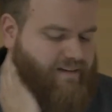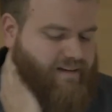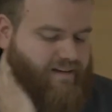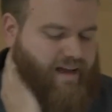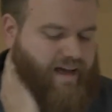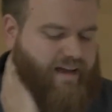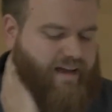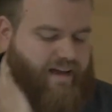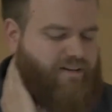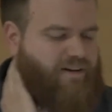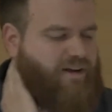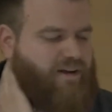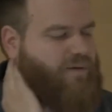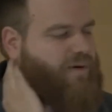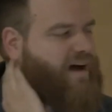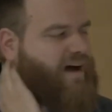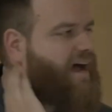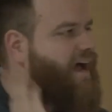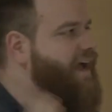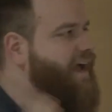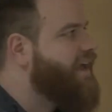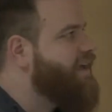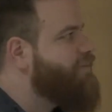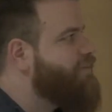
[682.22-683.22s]
I don't know
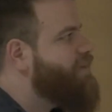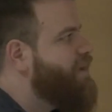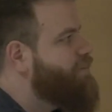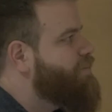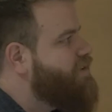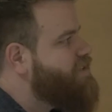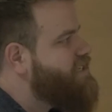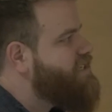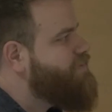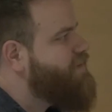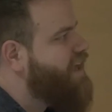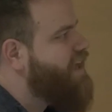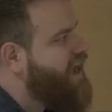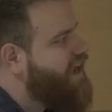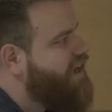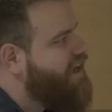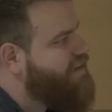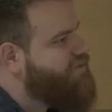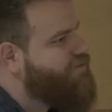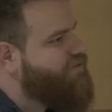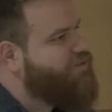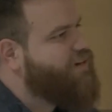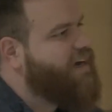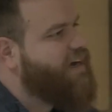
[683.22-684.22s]
why people seem to
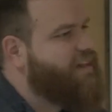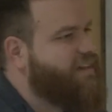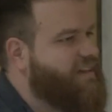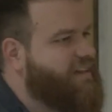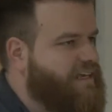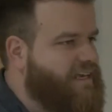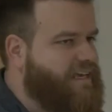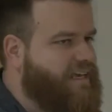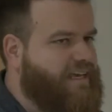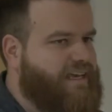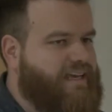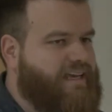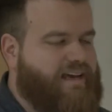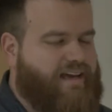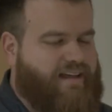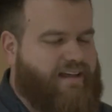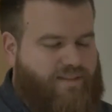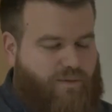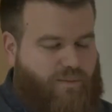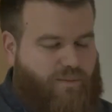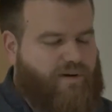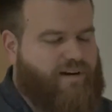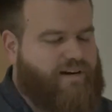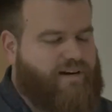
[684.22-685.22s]
hate writing
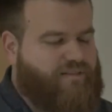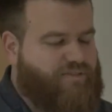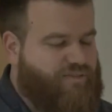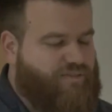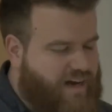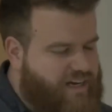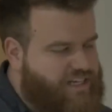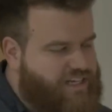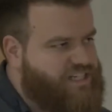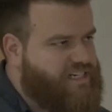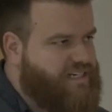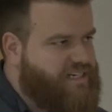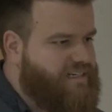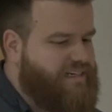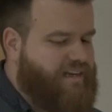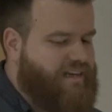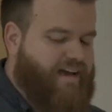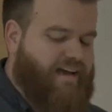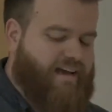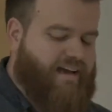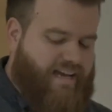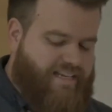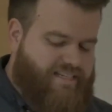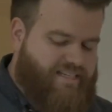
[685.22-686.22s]
the word function.
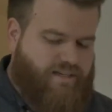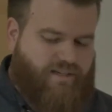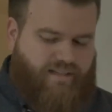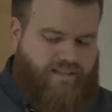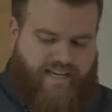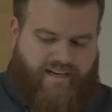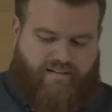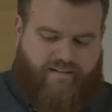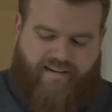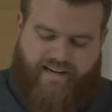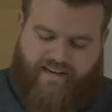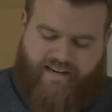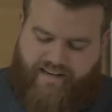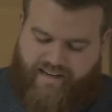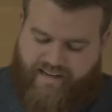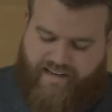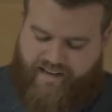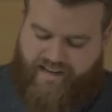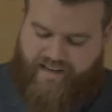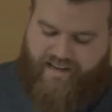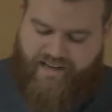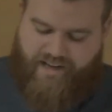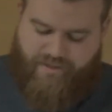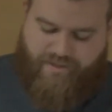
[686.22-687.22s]
I still like writing it,
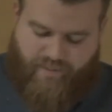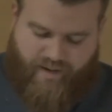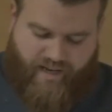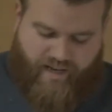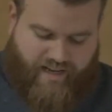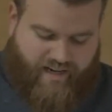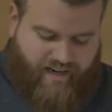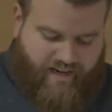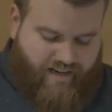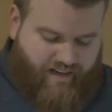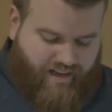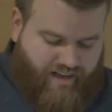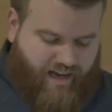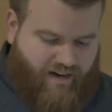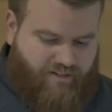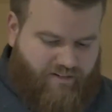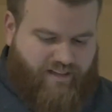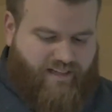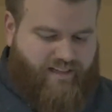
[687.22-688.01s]
but I really